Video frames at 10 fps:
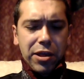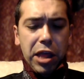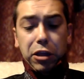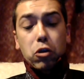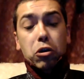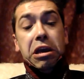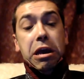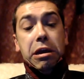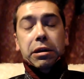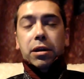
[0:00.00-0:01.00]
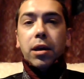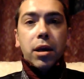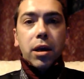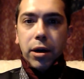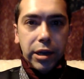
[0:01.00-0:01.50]
like, looking at it.
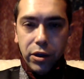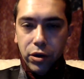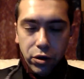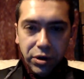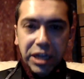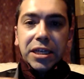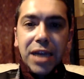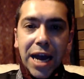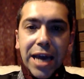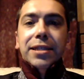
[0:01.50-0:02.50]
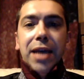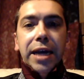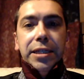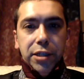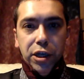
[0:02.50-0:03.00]
All right, you need to tie it
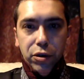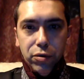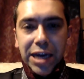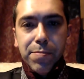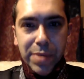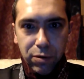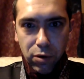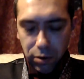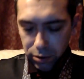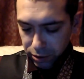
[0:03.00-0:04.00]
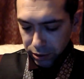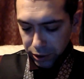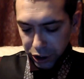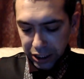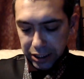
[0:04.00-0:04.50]
tight to you. Get a mirror.
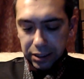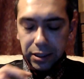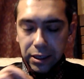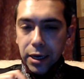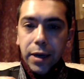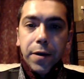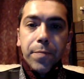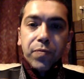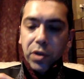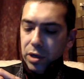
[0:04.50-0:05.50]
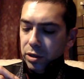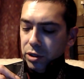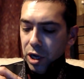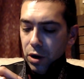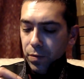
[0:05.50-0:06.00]
Jesus.
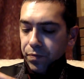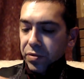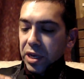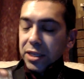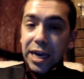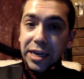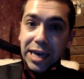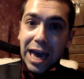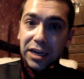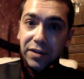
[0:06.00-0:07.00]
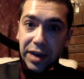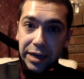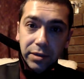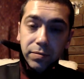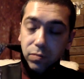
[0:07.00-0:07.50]
So, take the active
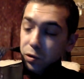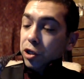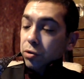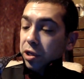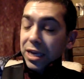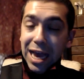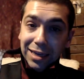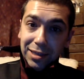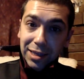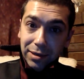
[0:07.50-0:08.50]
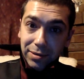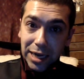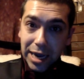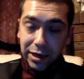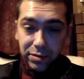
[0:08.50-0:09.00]
end, which usually has the
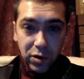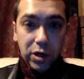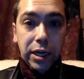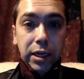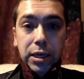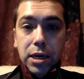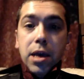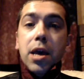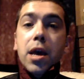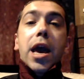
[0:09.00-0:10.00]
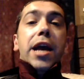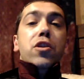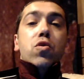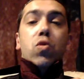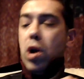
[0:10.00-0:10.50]
diagonal marking, and you
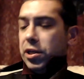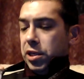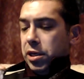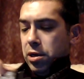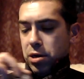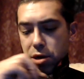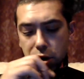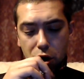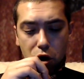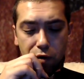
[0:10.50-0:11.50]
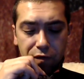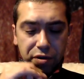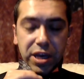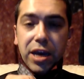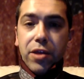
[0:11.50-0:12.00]
cross it over
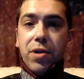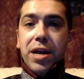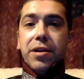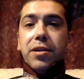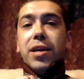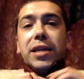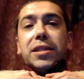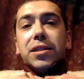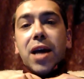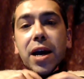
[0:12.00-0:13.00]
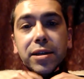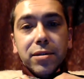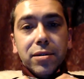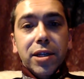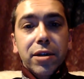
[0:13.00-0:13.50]
the other end, nice and tight
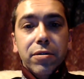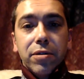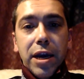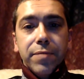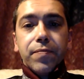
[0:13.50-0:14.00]
to you, okay?